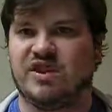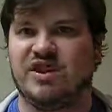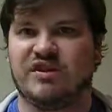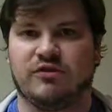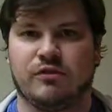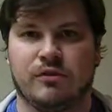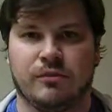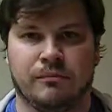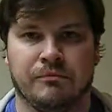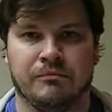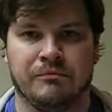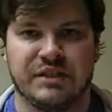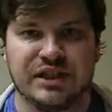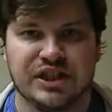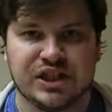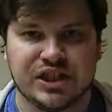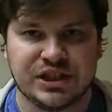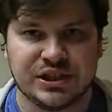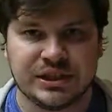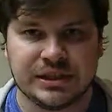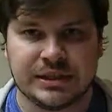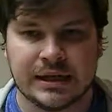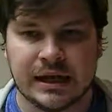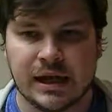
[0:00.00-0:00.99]
different
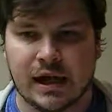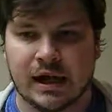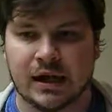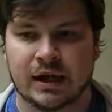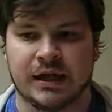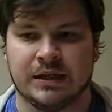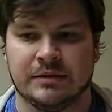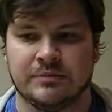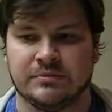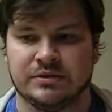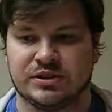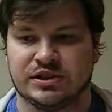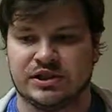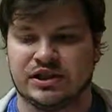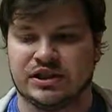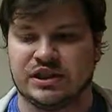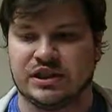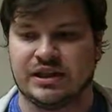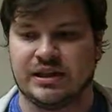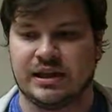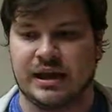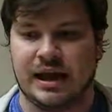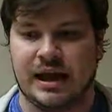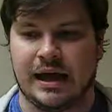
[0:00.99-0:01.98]
mission
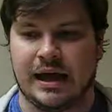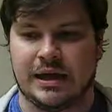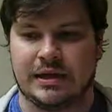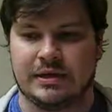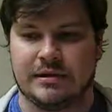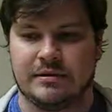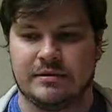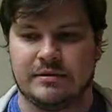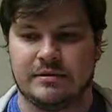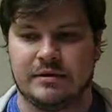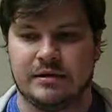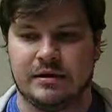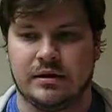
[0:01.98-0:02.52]
types that